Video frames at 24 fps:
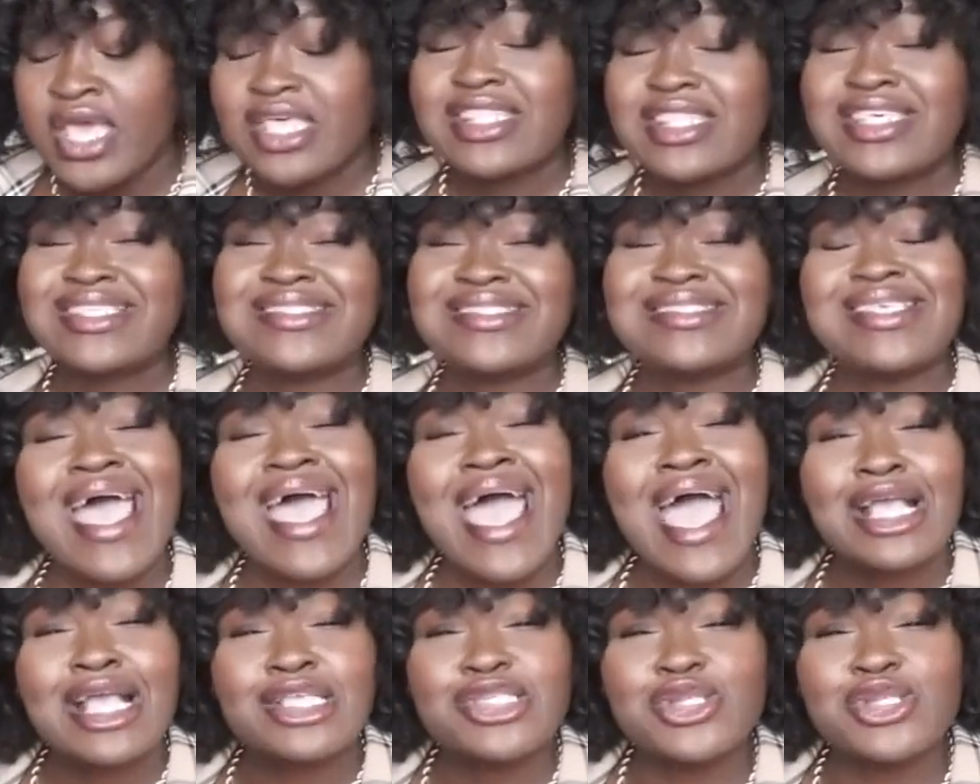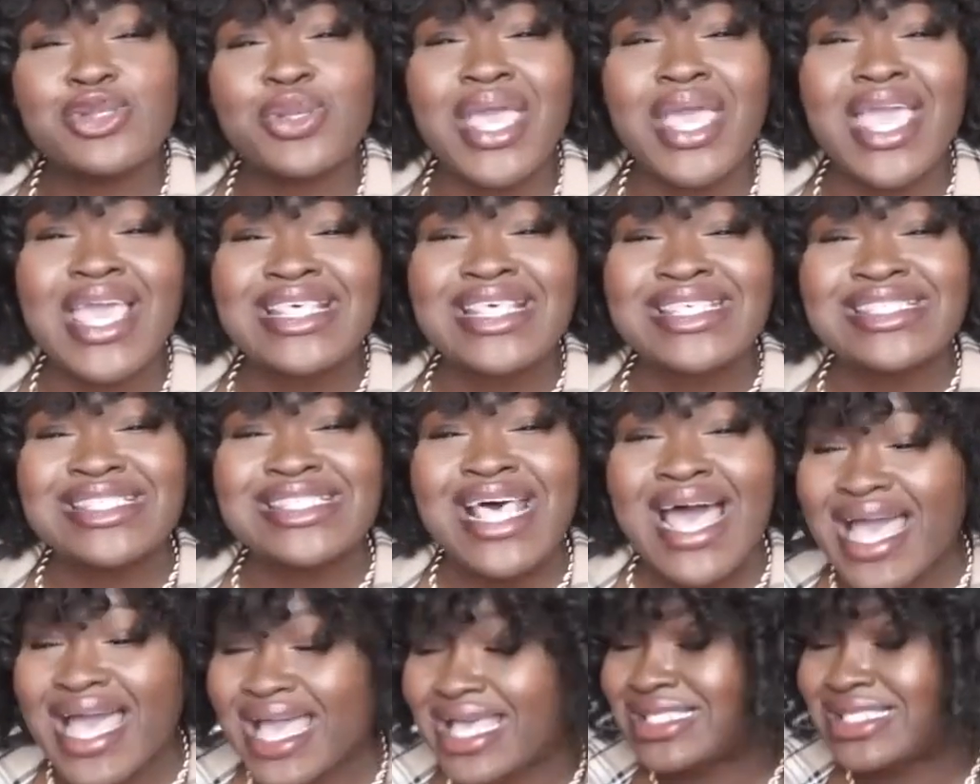This is actually a
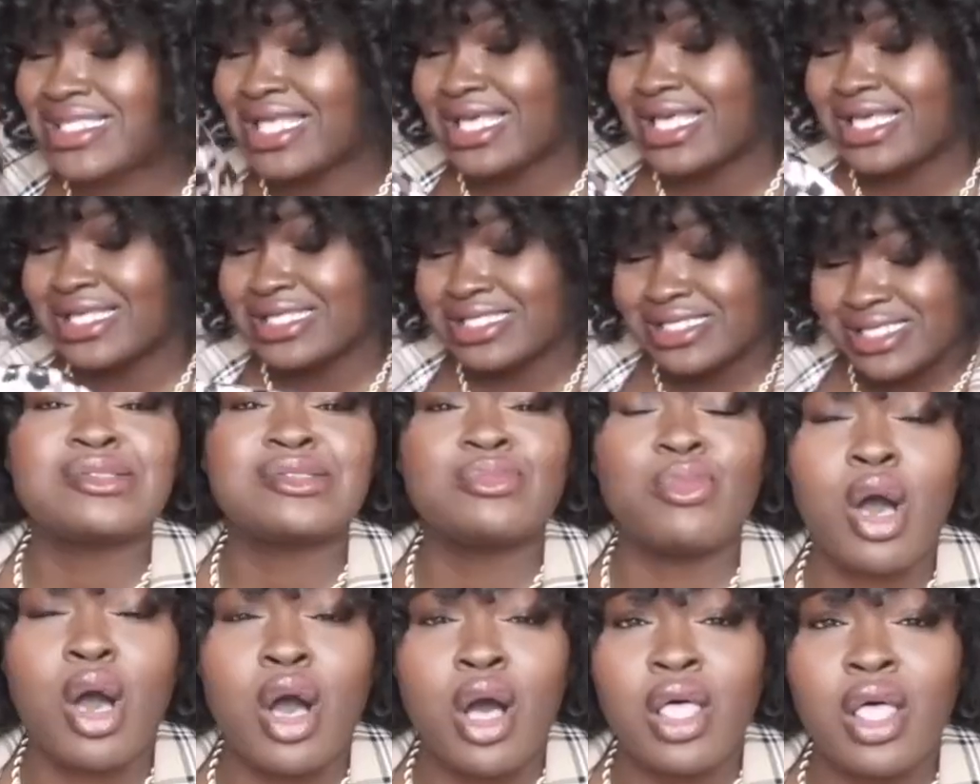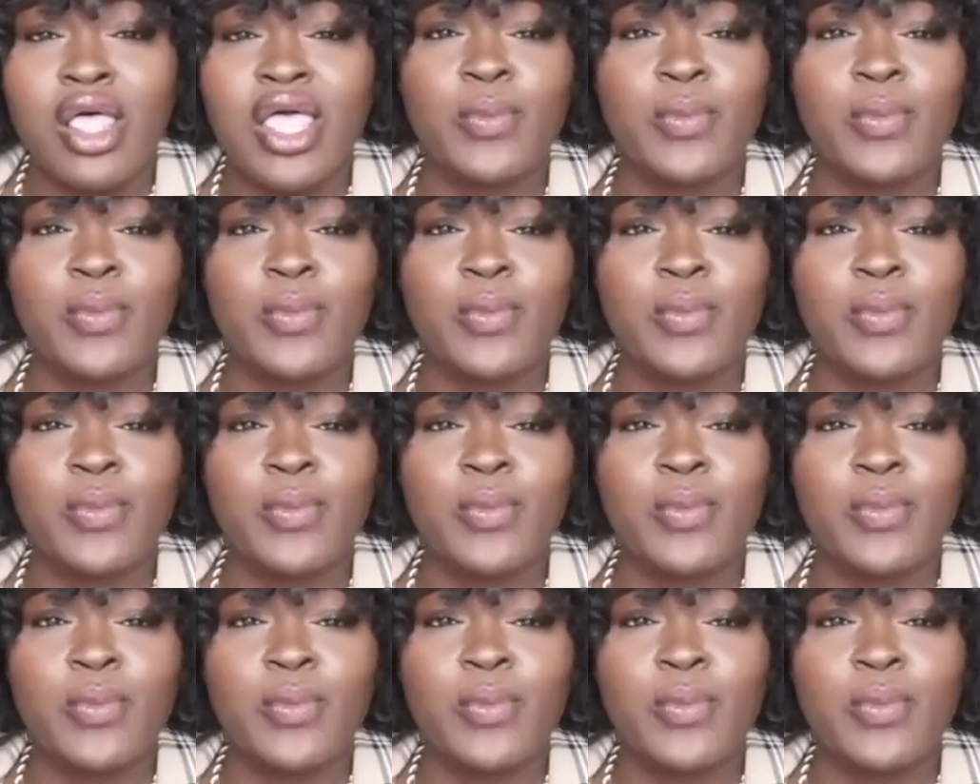size small.